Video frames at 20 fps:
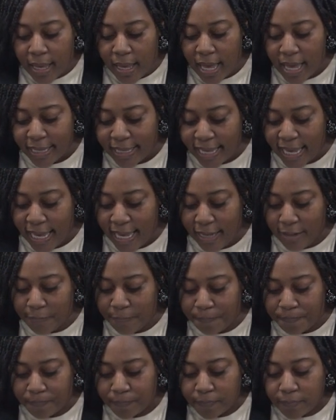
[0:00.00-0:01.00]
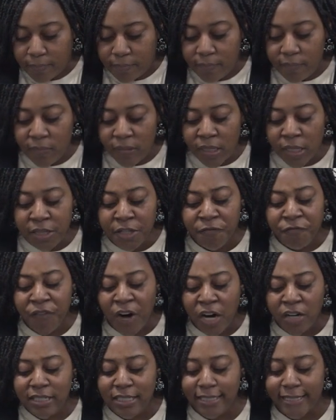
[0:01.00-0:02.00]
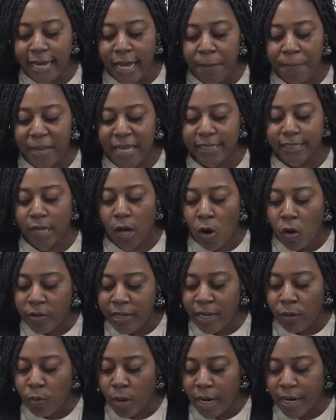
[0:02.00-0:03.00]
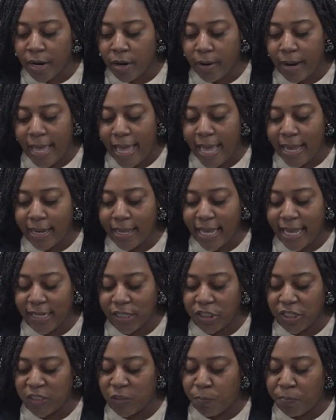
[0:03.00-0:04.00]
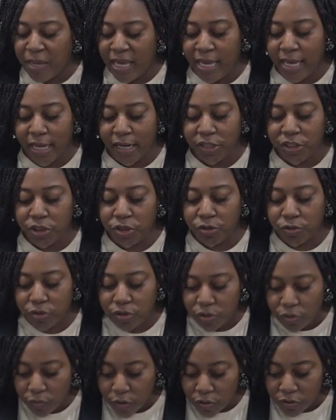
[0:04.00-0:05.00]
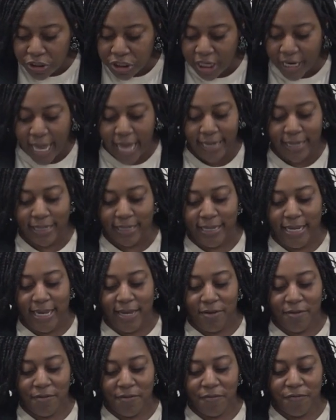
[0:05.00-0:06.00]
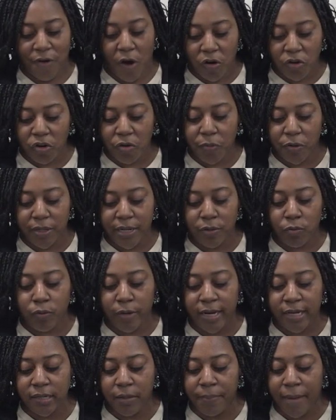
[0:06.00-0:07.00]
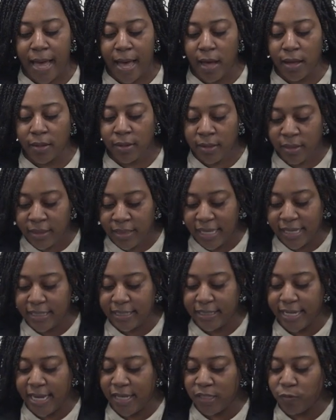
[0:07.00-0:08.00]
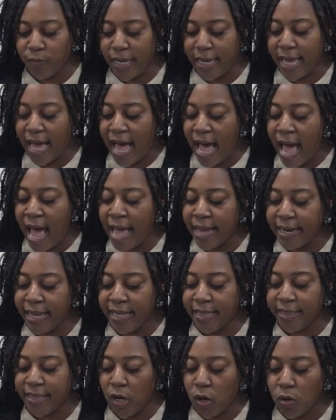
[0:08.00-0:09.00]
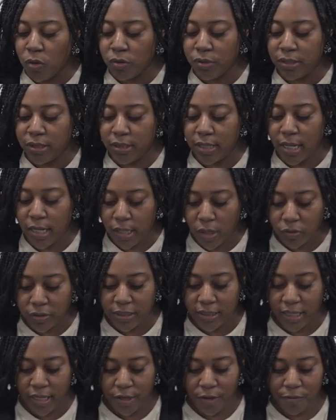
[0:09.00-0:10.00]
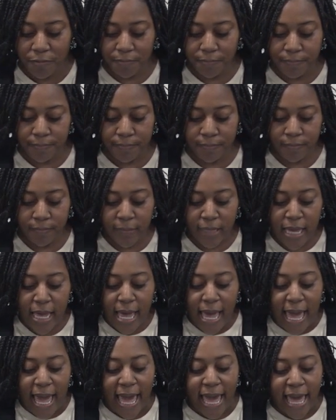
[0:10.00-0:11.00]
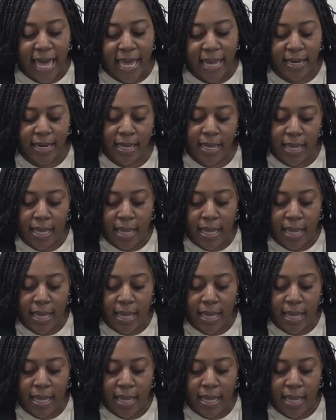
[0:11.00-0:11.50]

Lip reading: again, the first step is owning where you're at and just being excruciatingly vulnerable and real about these things with God and those close to you. And